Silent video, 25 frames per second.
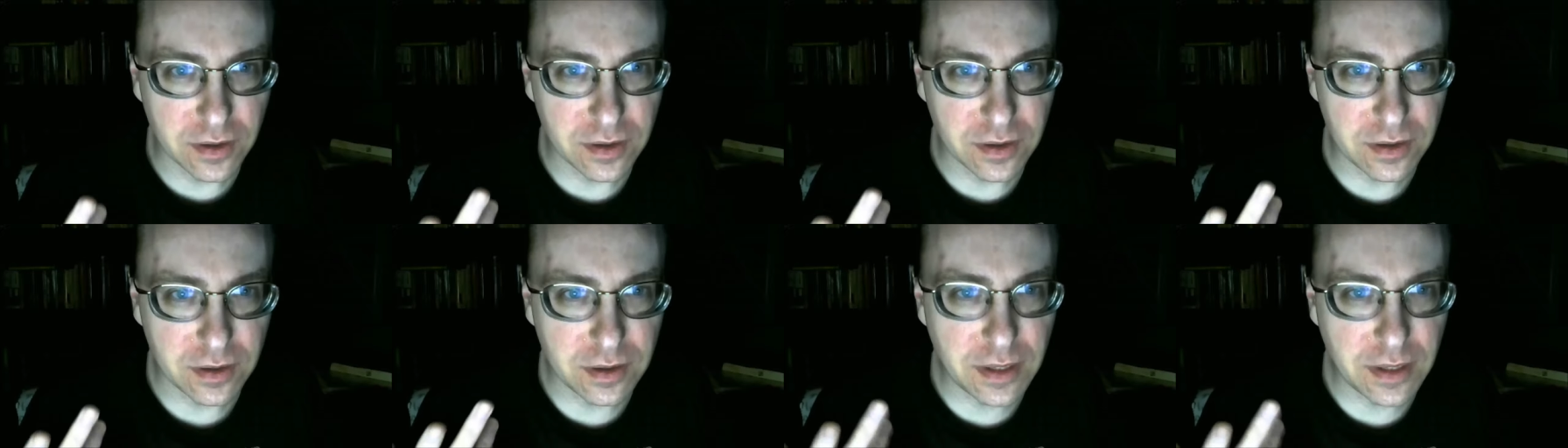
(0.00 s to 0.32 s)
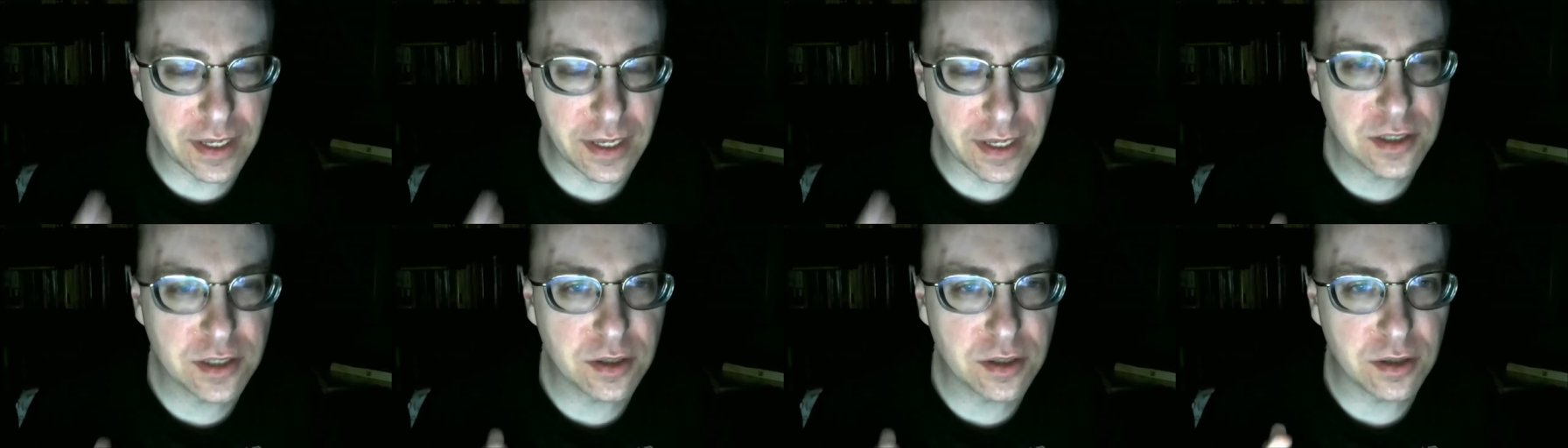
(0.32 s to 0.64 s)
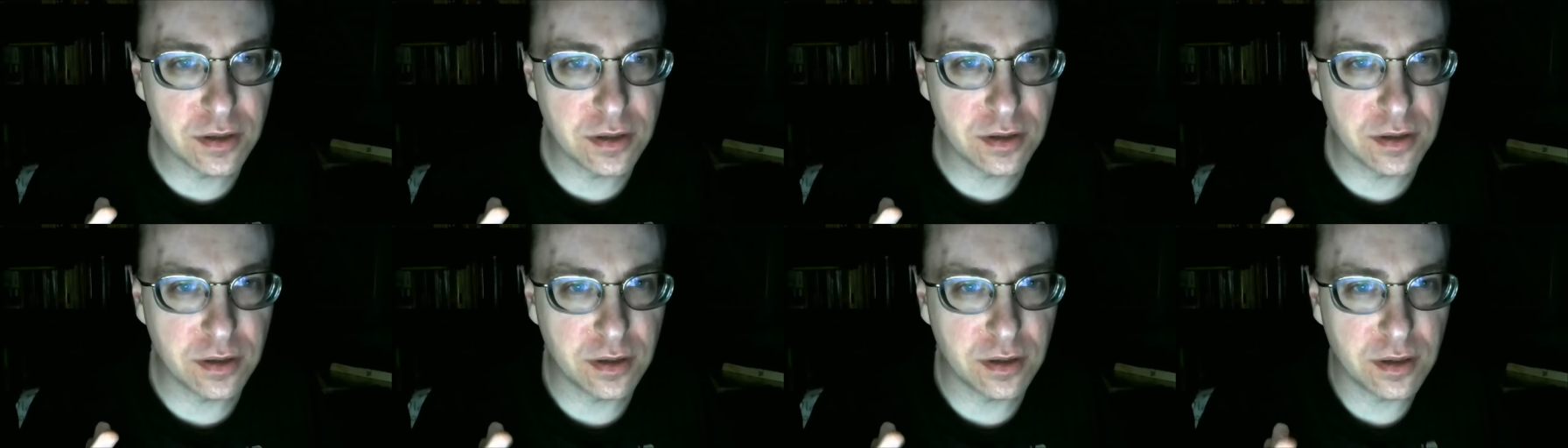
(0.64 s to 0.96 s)
let's,
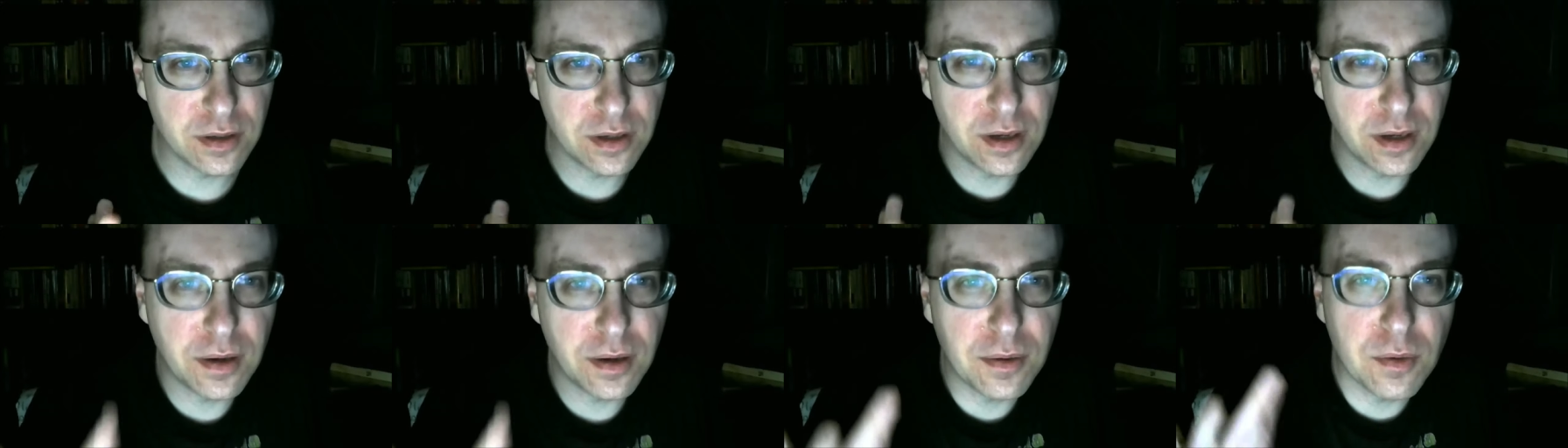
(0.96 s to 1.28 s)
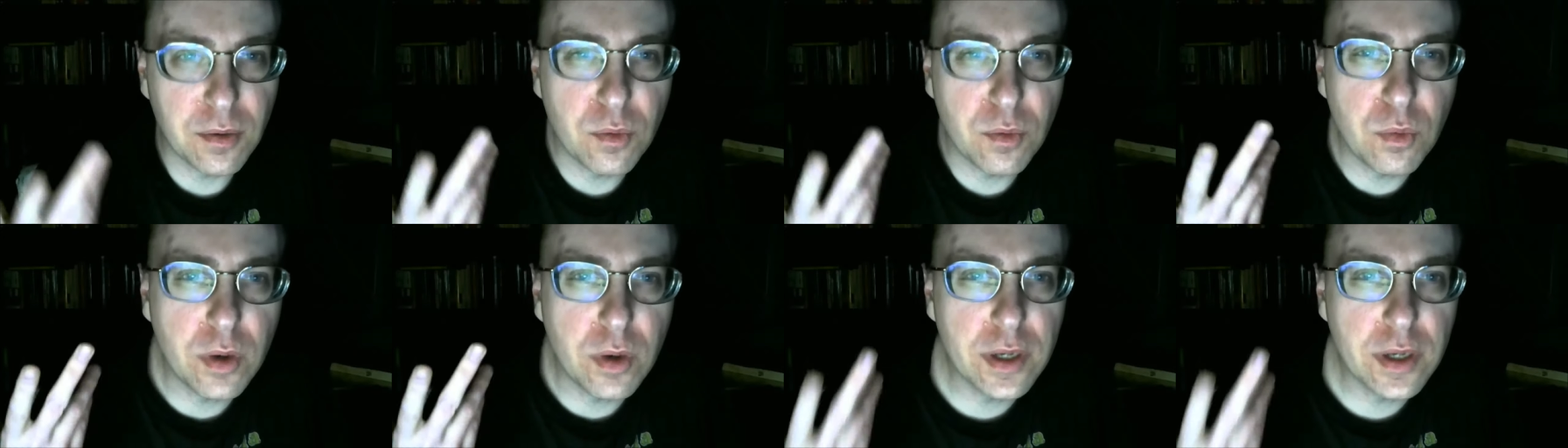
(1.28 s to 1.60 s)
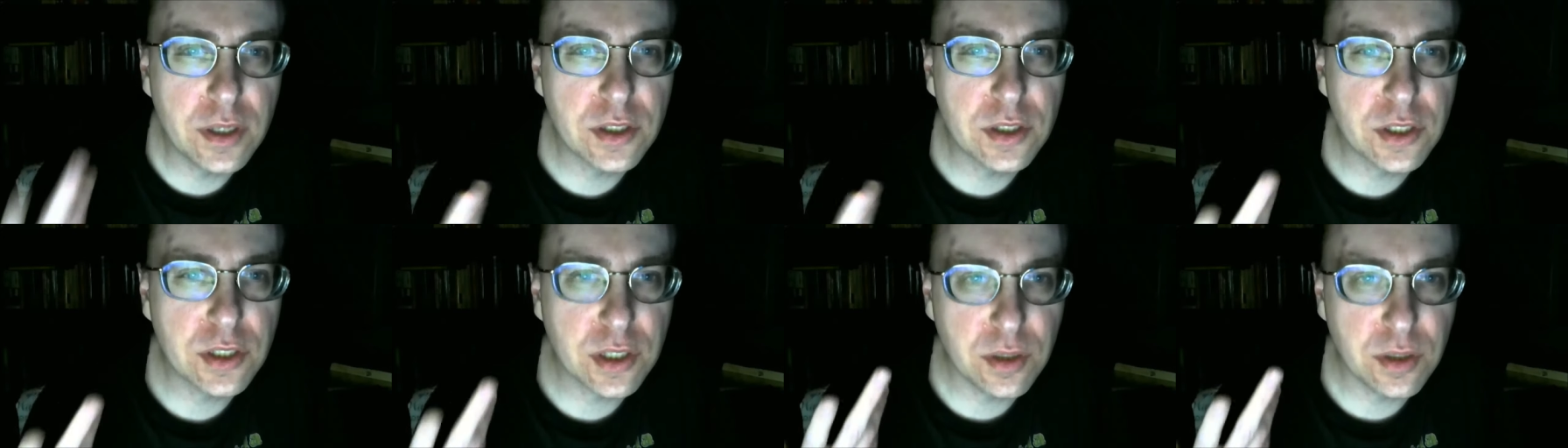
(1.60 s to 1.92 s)
uh, what
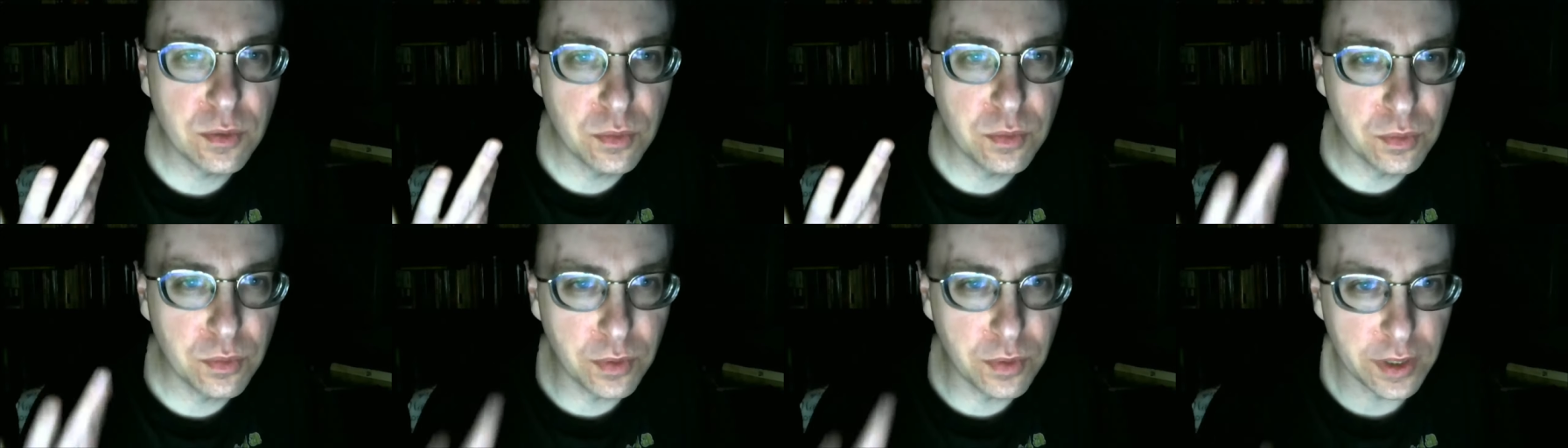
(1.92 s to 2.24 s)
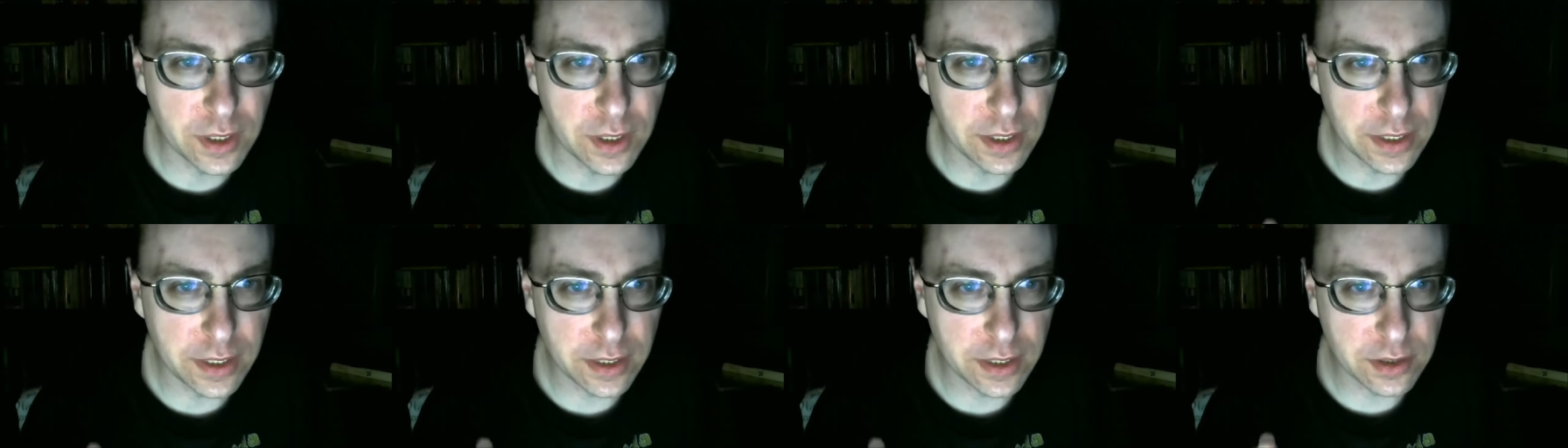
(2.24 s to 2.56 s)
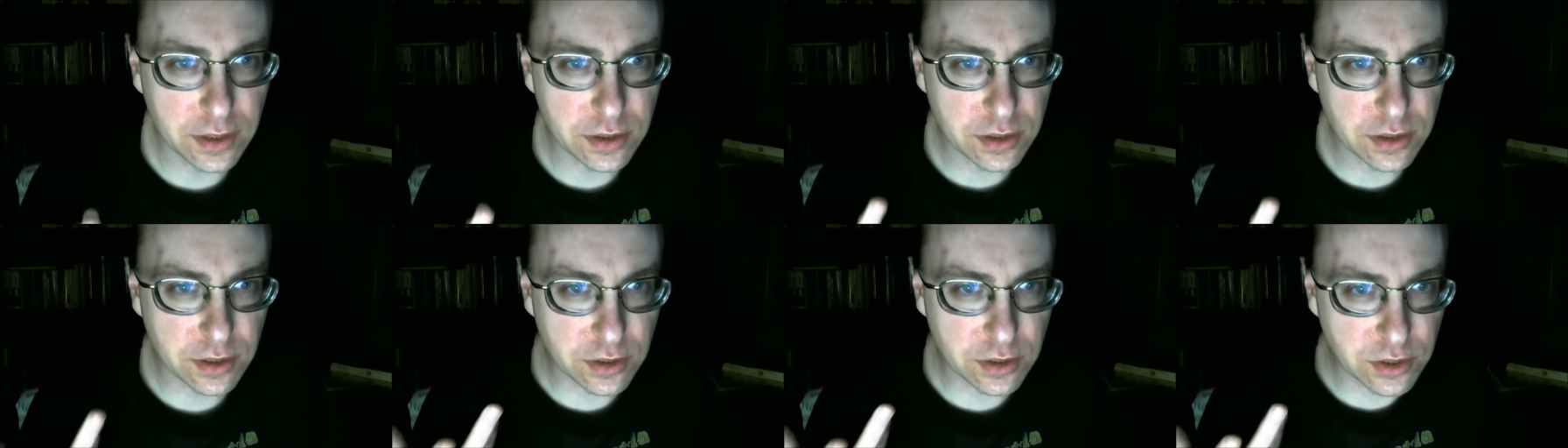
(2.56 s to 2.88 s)
is she really
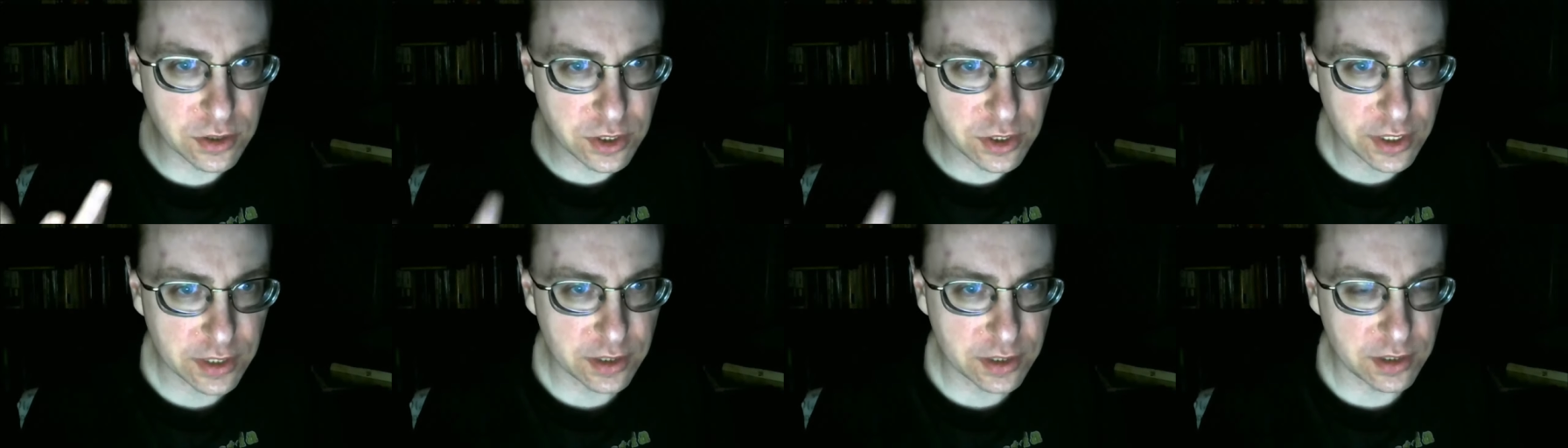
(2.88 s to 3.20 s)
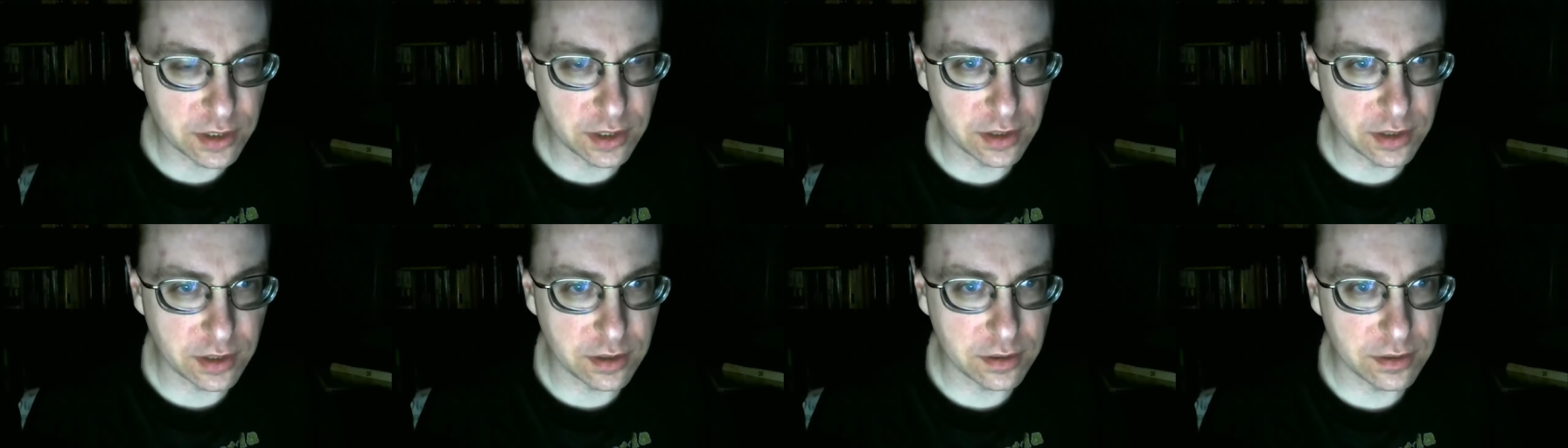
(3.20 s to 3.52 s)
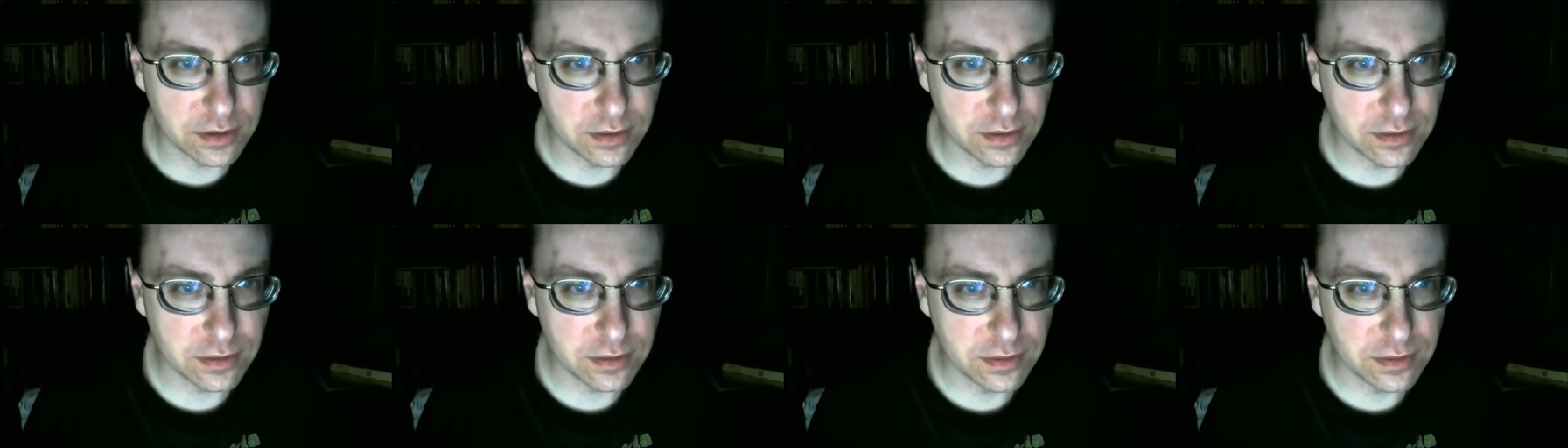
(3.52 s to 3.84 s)
suggesting?
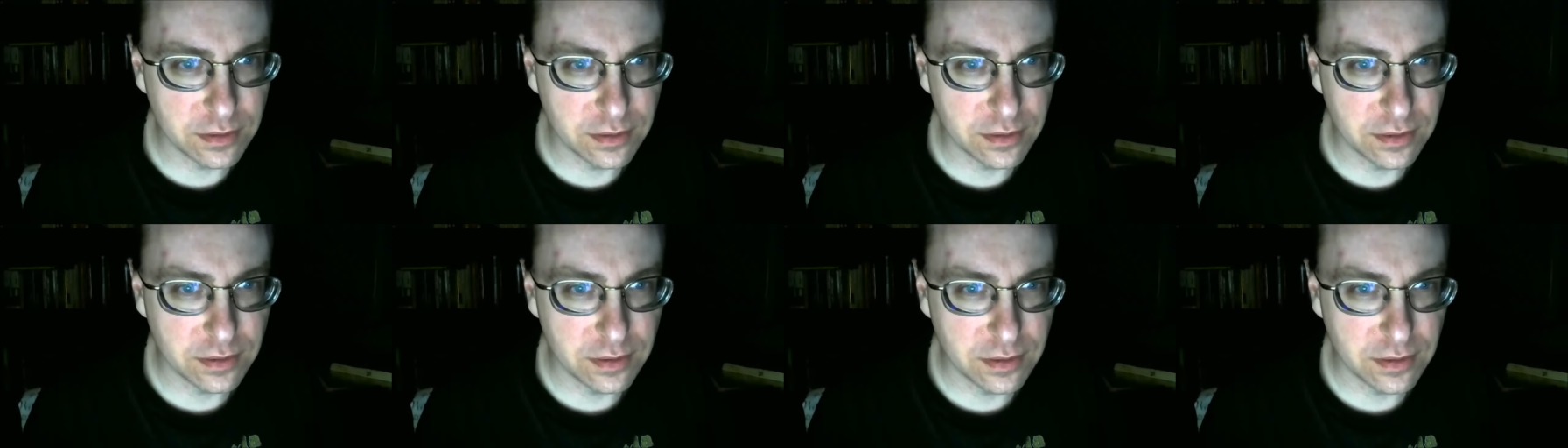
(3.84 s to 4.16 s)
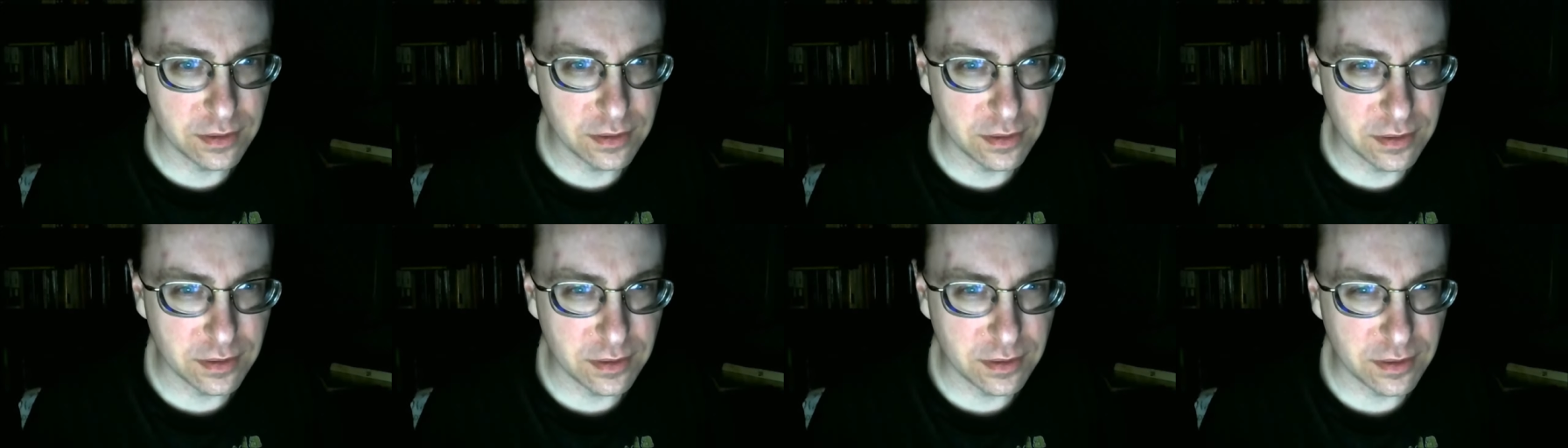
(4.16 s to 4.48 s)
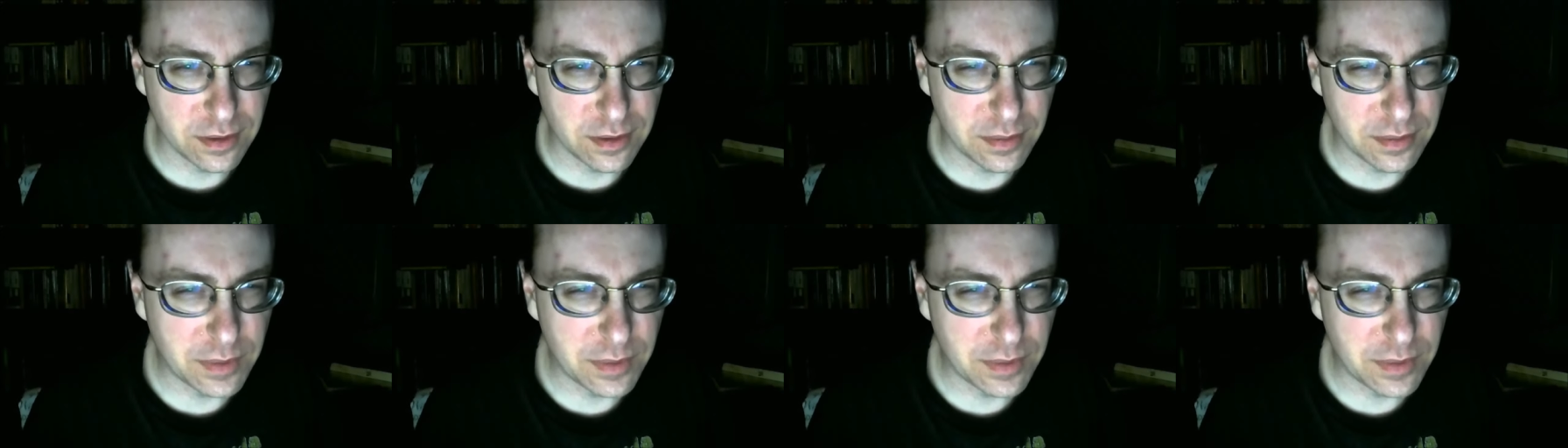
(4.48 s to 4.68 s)
I